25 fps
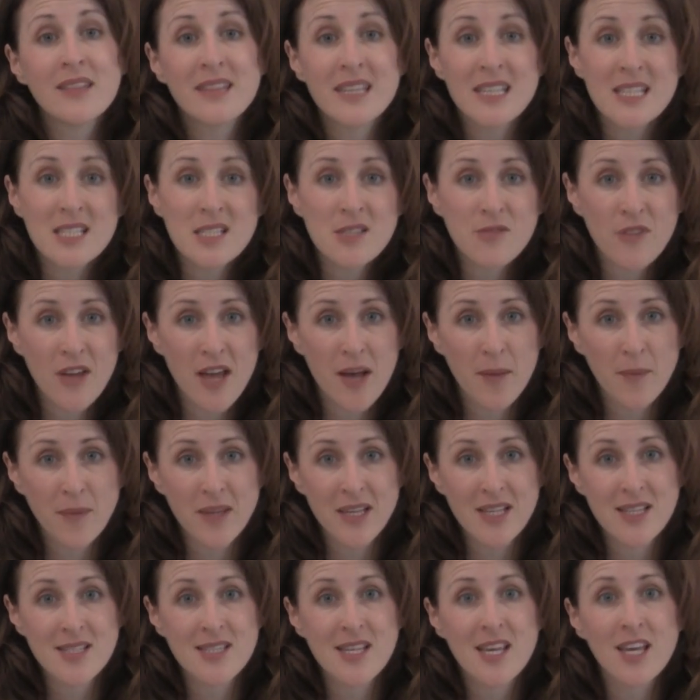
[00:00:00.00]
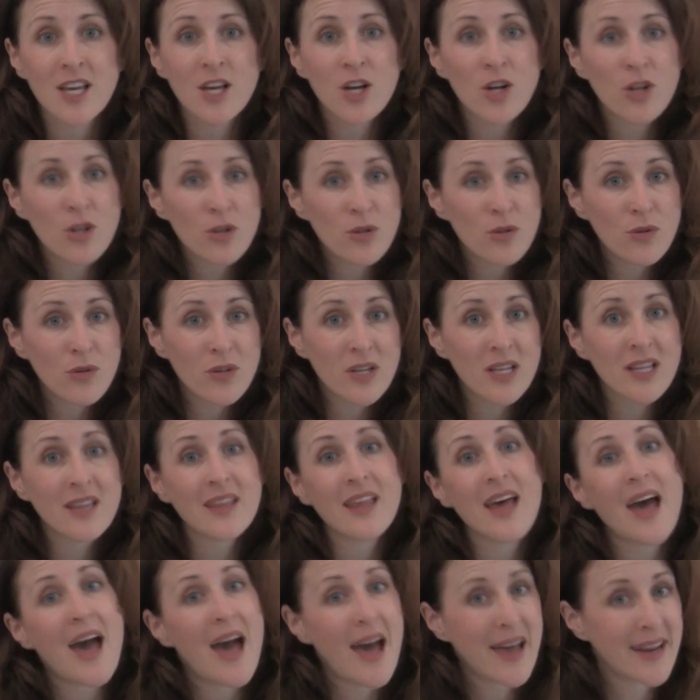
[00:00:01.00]
These families,
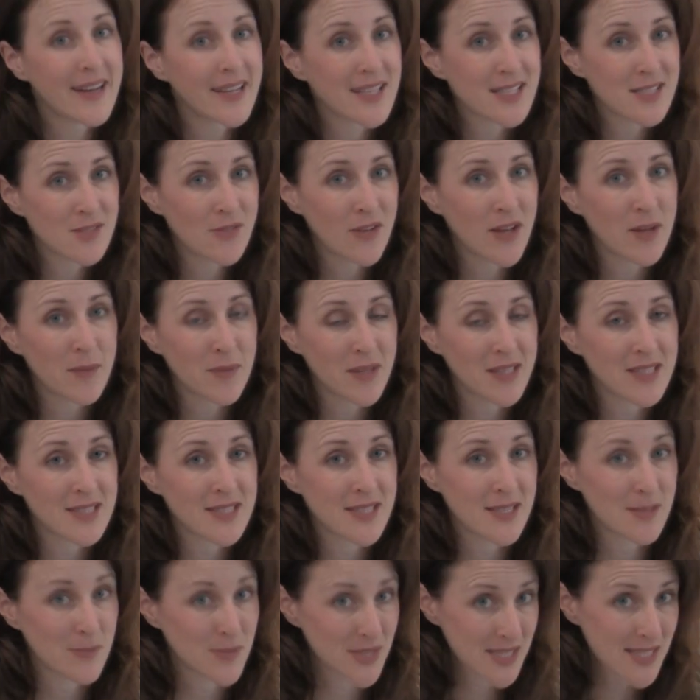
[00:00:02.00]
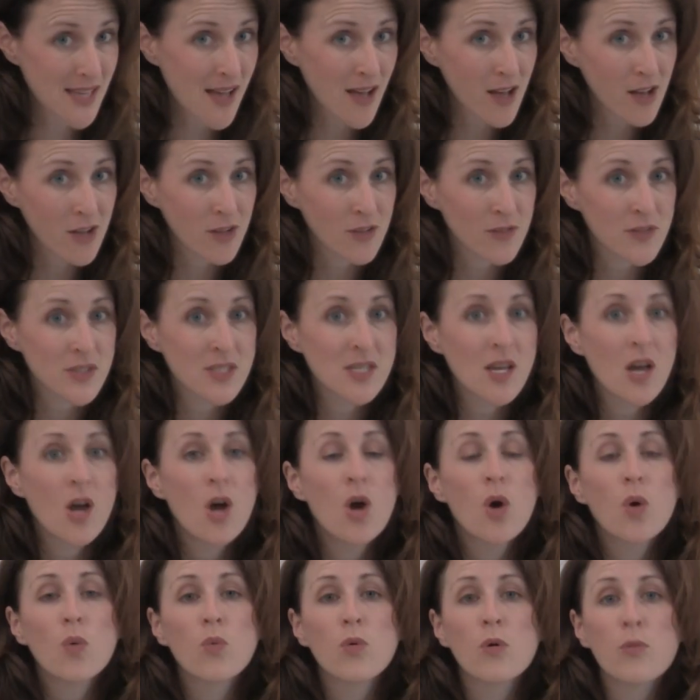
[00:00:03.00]
including the addicts' families themselves,
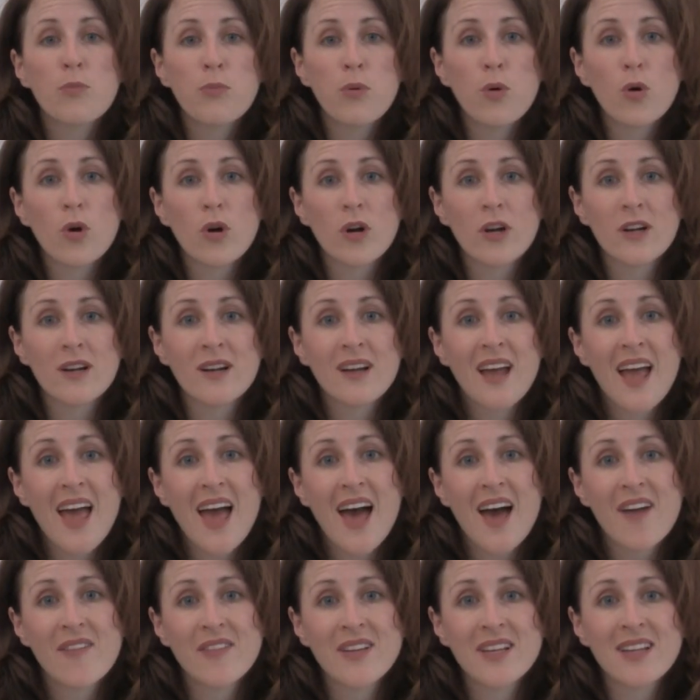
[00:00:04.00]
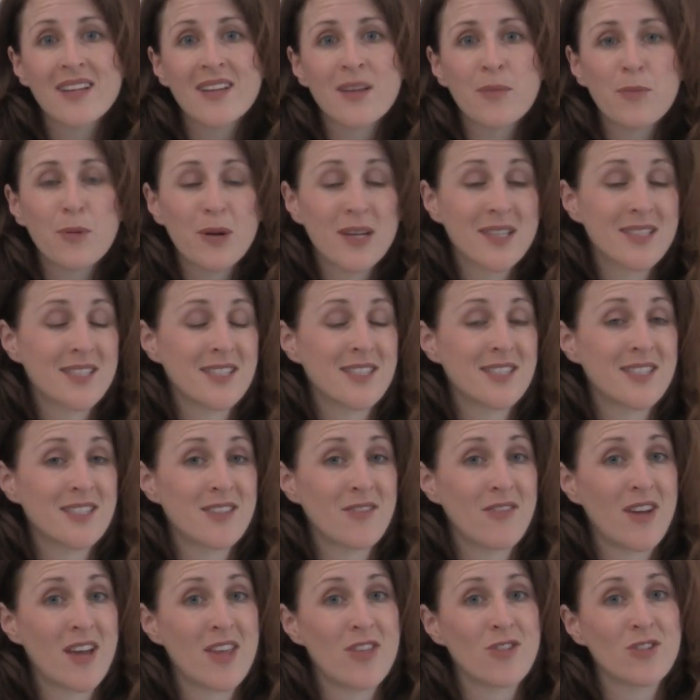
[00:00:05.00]
report having the presence
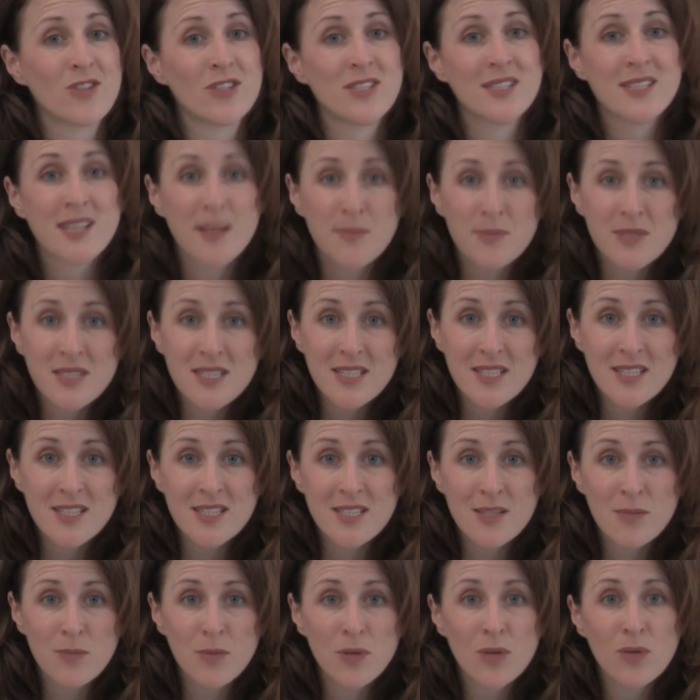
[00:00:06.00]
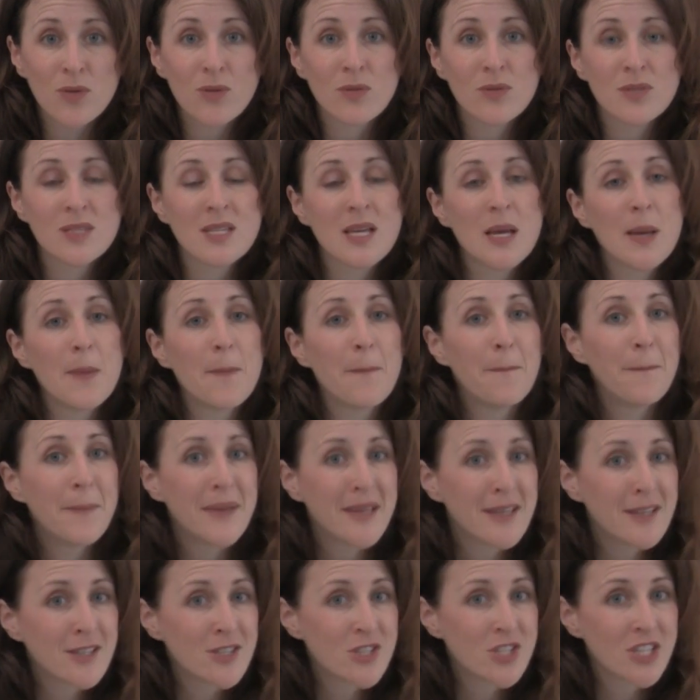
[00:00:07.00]
of either substance abuse,
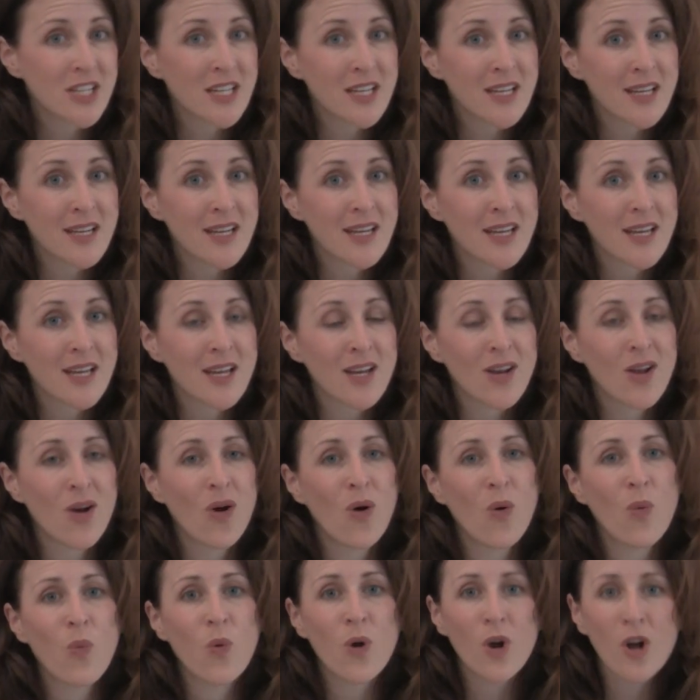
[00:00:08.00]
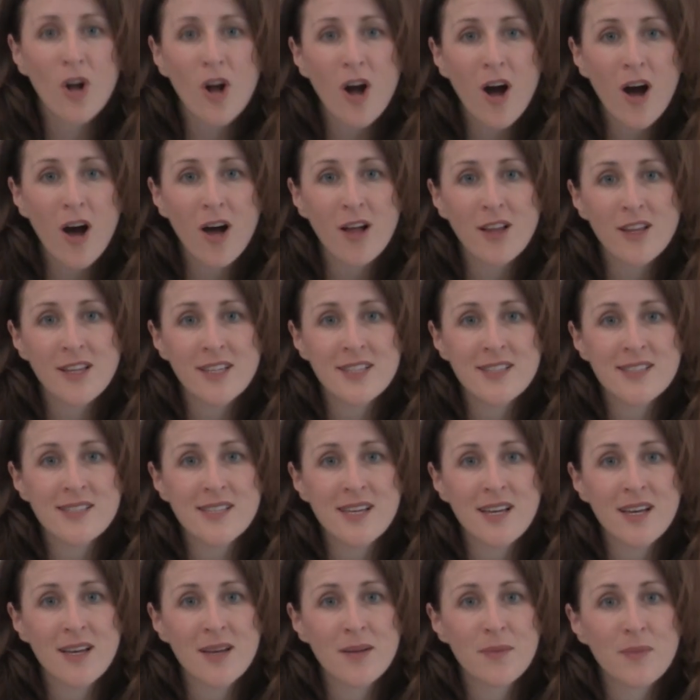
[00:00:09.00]
binge eating,
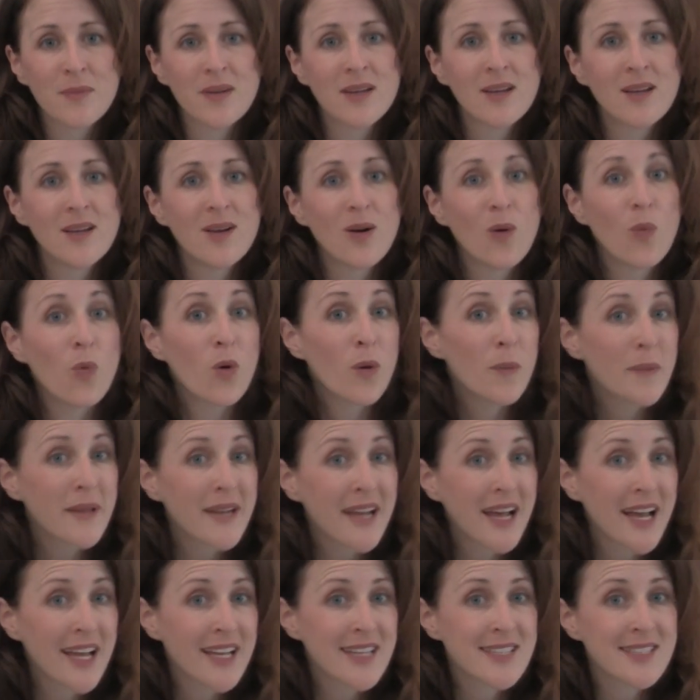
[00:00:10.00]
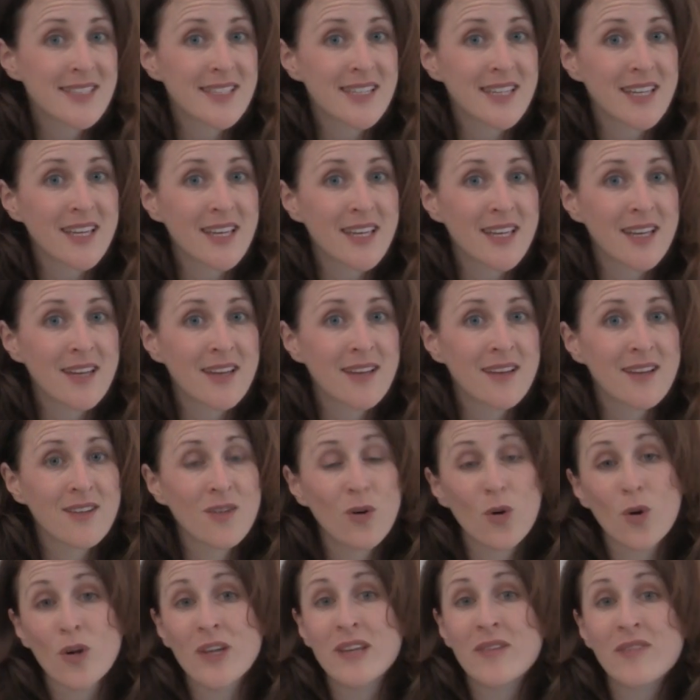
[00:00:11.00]
workaholism, womanizing,
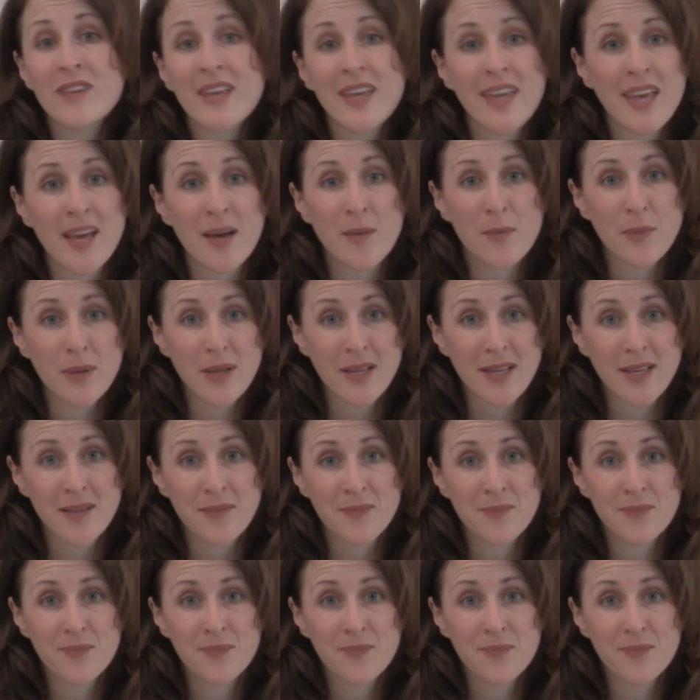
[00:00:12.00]
or even gambling.